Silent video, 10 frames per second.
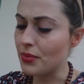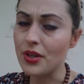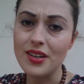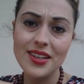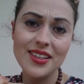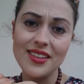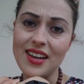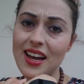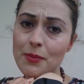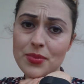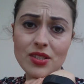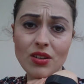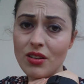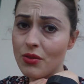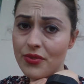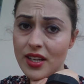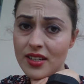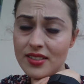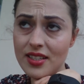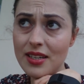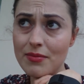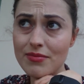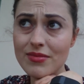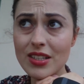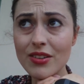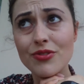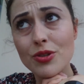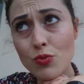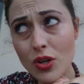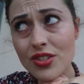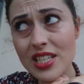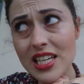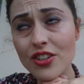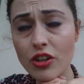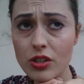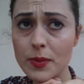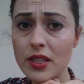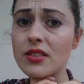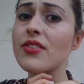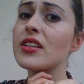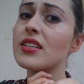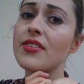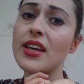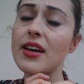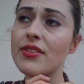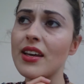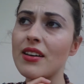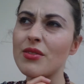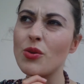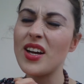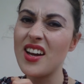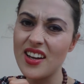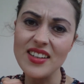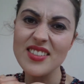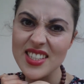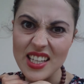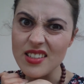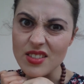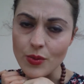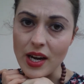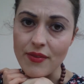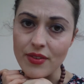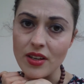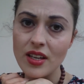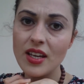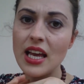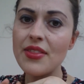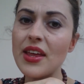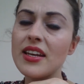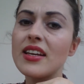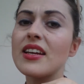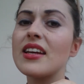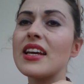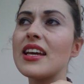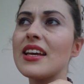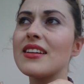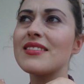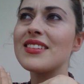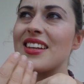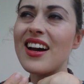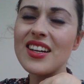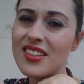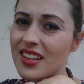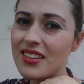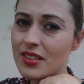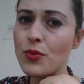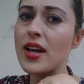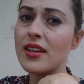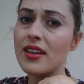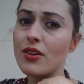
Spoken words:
but absolutely love this. If you want to eat chocolate bars and things like that that are quite high in sins or whatever, then I think this way